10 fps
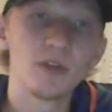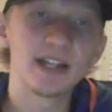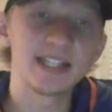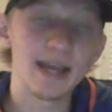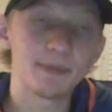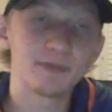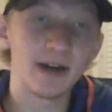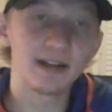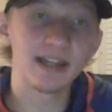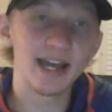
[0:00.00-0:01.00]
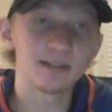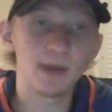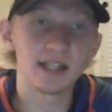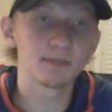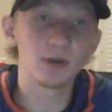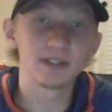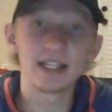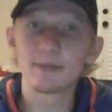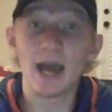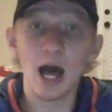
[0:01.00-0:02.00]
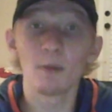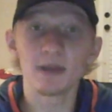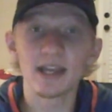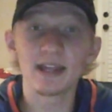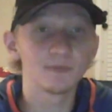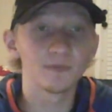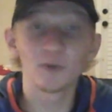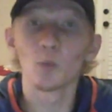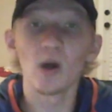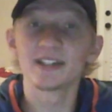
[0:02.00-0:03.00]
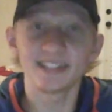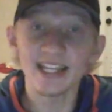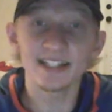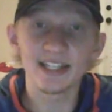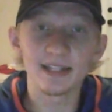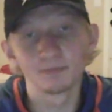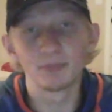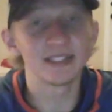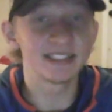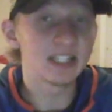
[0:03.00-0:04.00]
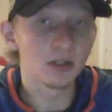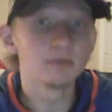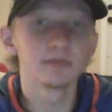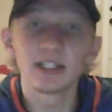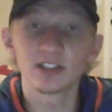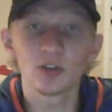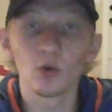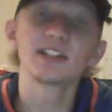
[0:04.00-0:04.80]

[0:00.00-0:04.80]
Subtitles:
that Tampa finally has a basketball team, albeit for one season, but still, it's cool.